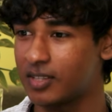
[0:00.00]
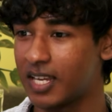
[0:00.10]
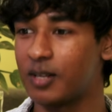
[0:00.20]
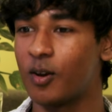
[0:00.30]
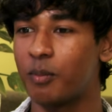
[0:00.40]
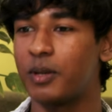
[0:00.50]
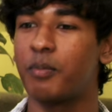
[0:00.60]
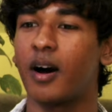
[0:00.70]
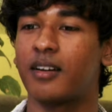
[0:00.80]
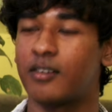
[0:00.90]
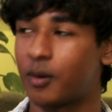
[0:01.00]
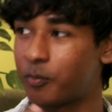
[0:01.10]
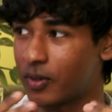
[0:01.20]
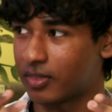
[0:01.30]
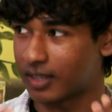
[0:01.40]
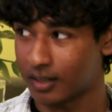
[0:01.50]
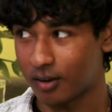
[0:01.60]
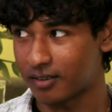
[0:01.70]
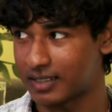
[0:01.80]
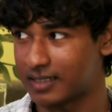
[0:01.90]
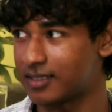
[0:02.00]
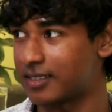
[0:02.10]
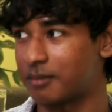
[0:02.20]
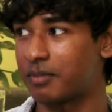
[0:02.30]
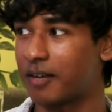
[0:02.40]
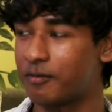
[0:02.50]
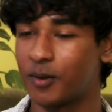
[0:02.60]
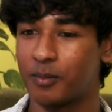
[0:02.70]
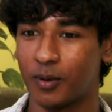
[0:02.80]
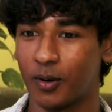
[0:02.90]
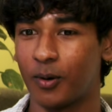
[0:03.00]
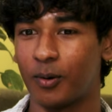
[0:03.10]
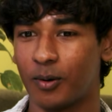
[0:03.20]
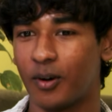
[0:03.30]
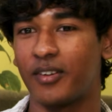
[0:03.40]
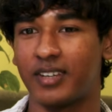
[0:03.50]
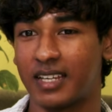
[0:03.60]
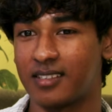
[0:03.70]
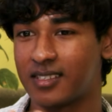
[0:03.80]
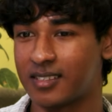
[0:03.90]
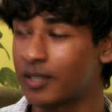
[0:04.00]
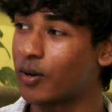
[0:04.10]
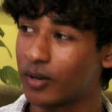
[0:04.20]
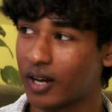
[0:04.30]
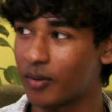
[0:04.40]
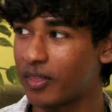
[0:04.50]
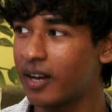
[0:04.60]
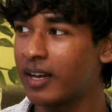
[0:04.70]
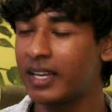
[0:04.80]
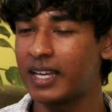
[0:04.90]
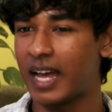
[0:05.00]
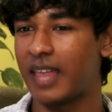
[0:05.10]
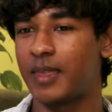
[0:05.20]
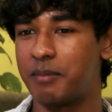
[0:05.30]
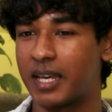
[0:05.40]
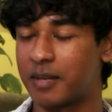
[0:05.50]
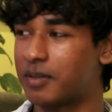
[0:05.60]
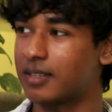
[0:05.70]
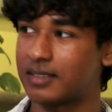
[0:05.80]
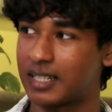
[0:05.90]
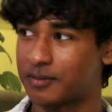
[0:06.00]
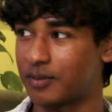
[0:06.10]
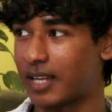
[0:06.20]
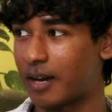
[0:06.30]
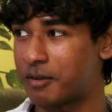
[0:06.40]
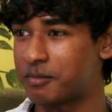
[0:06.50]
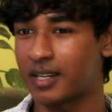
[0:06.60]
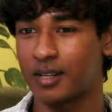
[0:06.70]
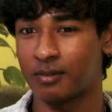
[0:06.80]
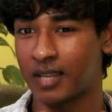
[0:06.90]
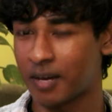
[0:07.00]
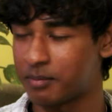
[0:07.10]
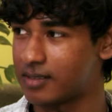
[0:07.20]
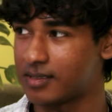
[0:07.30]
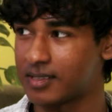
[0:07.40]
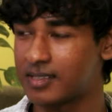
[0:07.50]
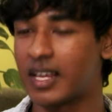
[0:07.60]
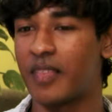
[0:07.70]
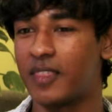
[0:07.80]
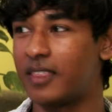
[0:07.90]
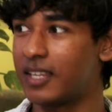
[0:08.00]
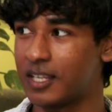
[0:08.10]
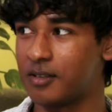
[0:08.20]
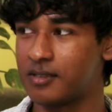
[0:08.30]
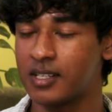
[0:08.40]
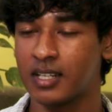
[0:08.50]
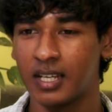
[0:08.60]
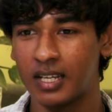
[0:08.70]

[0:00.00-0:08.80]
They normally partner up with an already existing platform or already existing code out there, and they make it personalized for their website or their business, and then they use it.